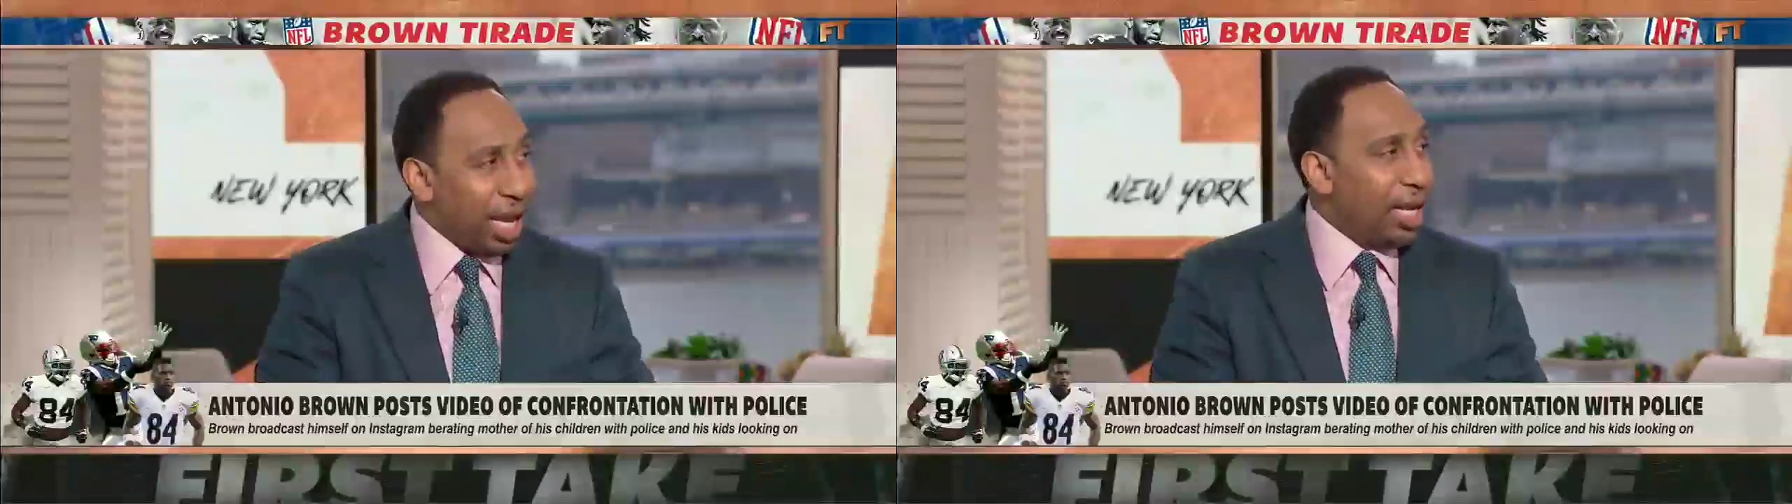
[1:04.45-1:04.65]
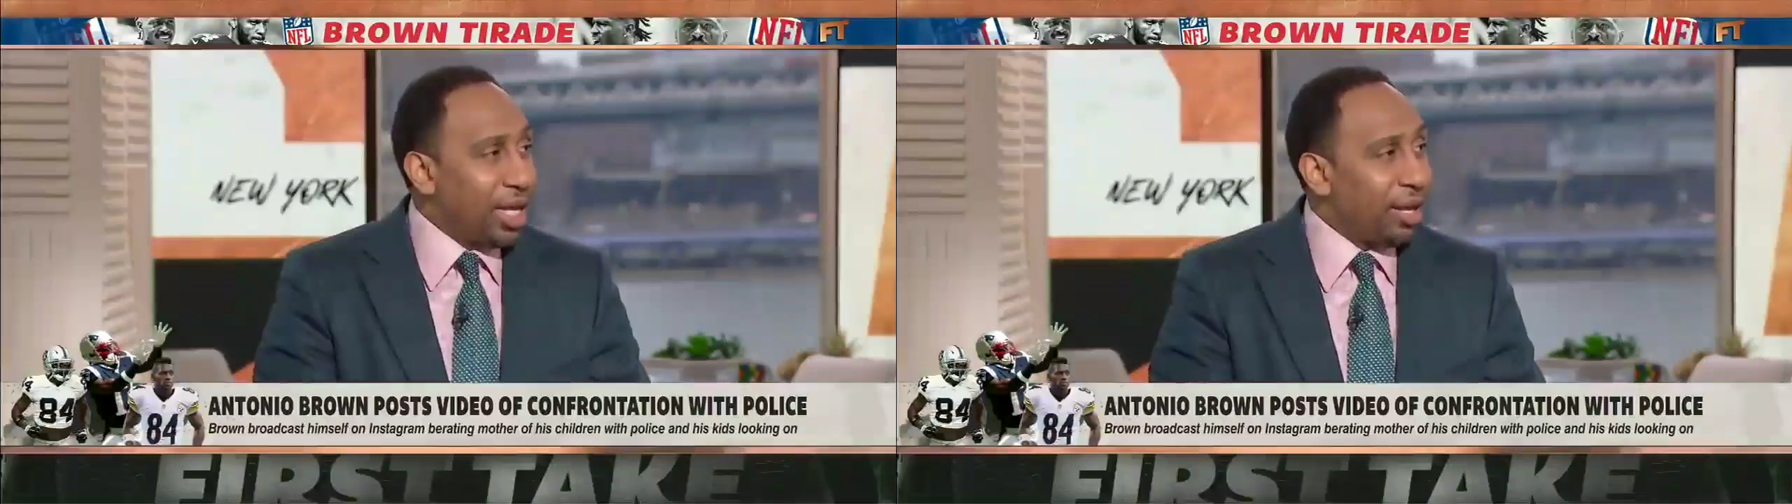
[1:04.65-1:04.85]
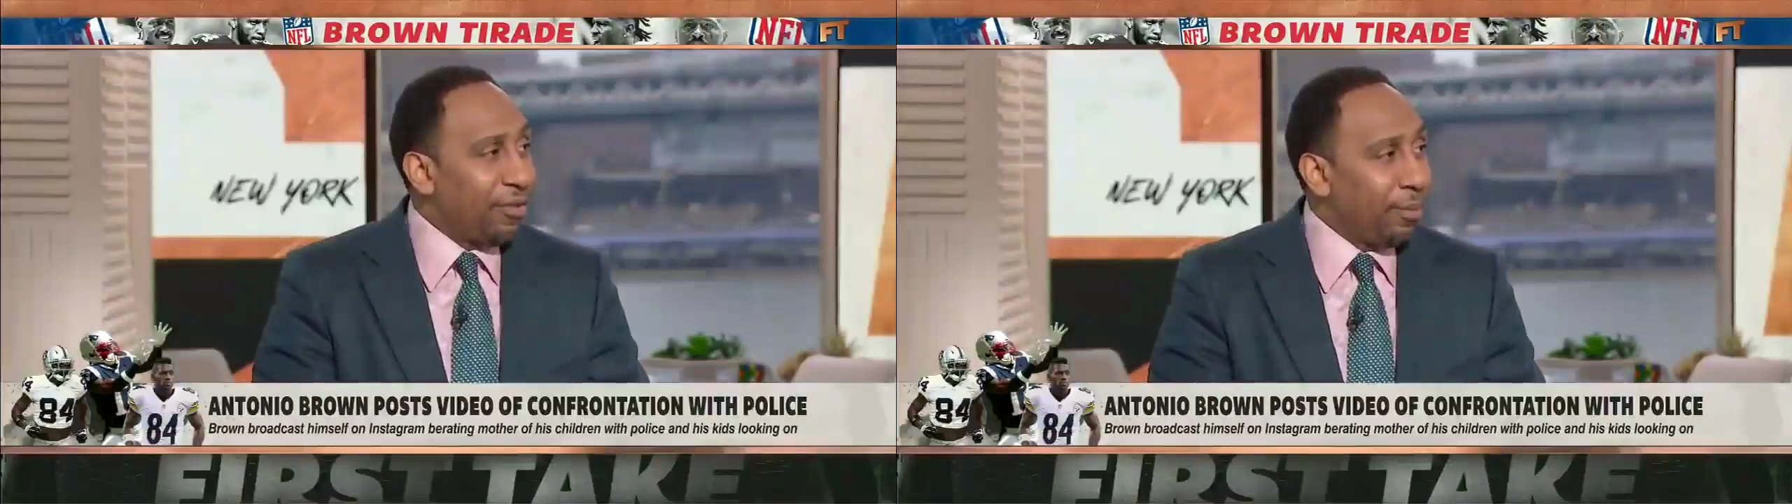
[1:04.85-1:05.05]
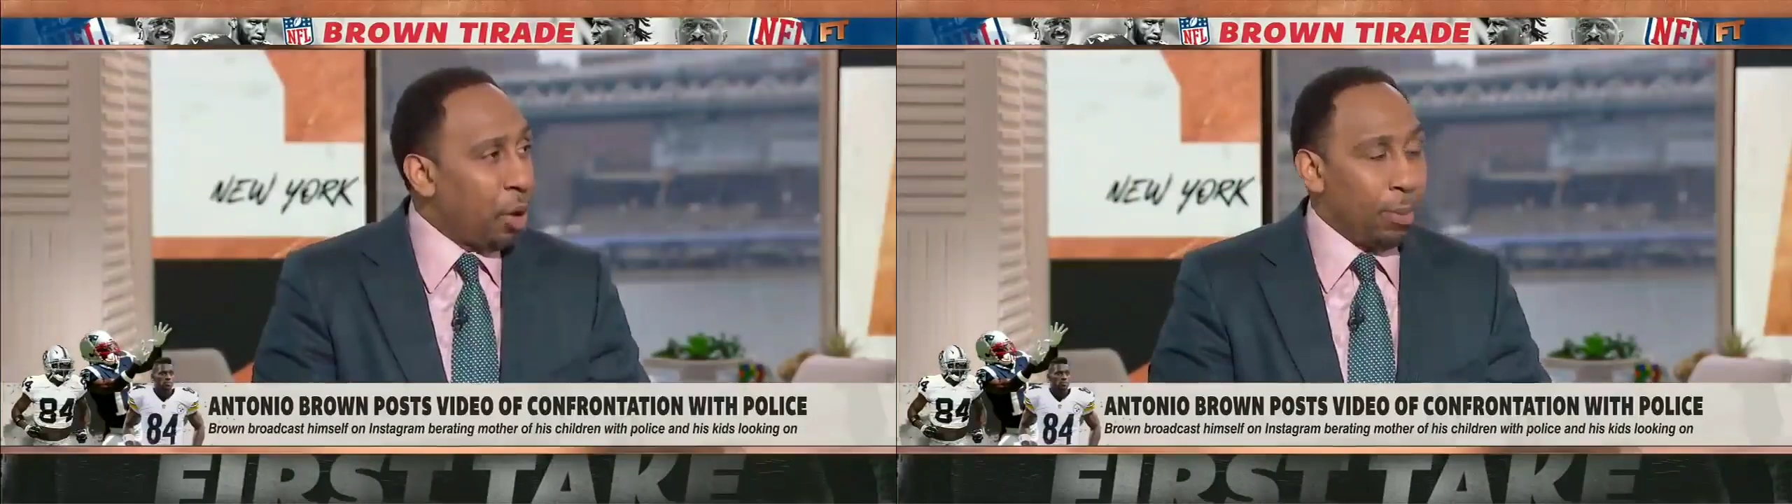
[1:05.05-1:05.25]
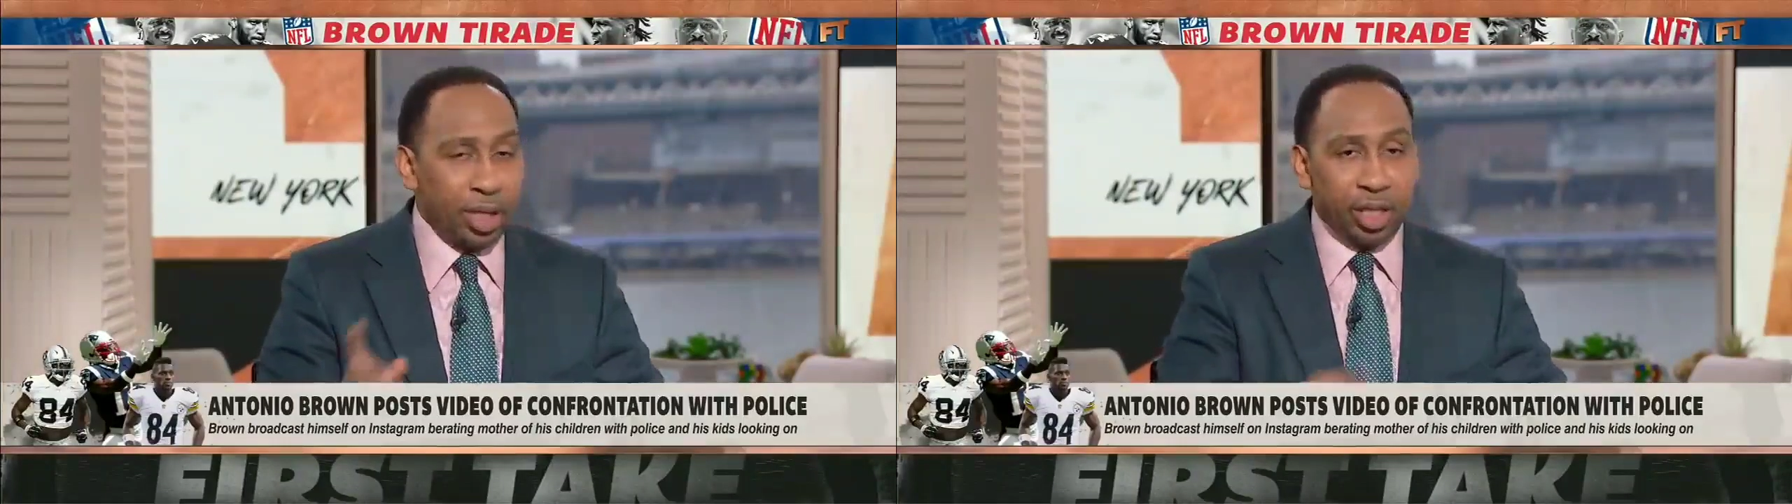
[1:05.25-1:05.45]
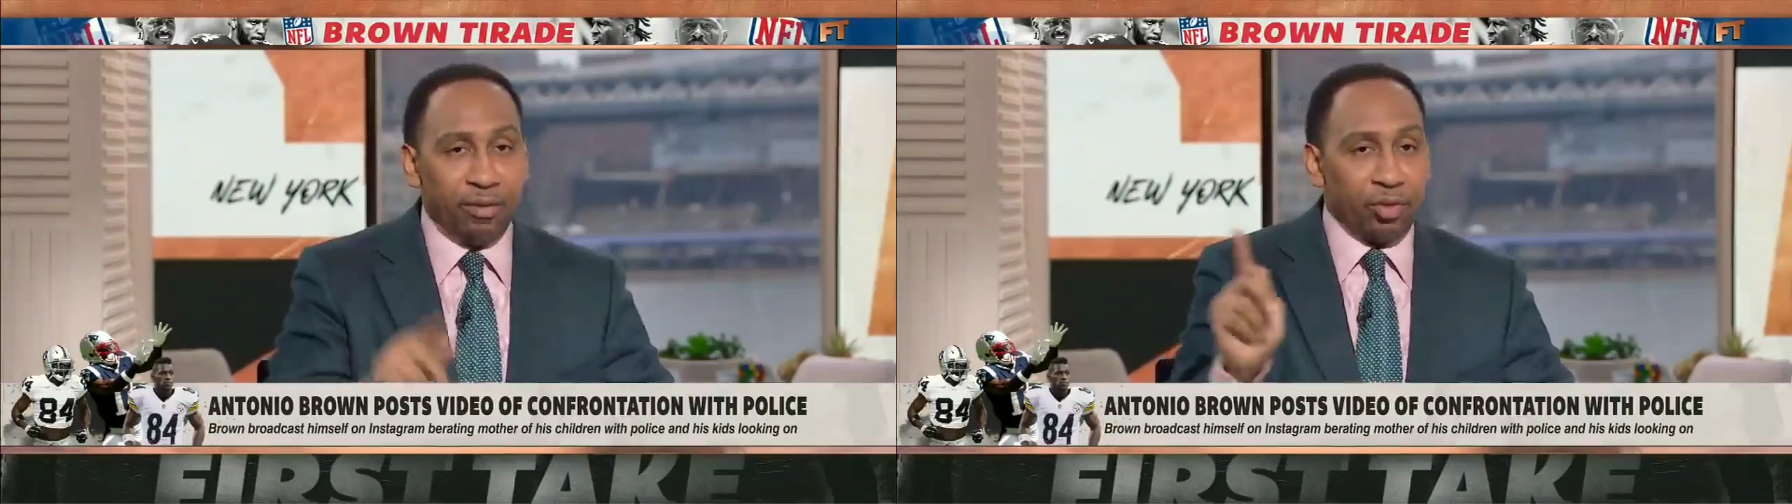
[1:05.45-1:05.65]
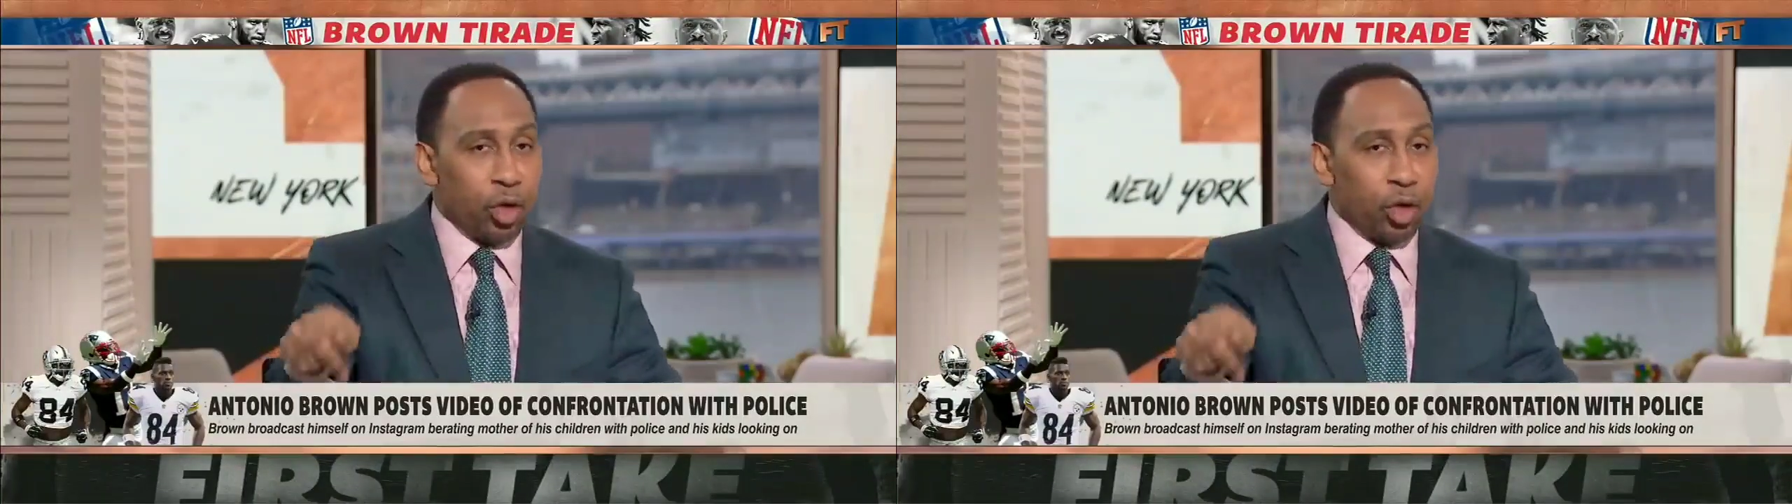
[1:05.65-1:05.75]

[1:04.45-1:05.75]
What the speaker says: any given moment could have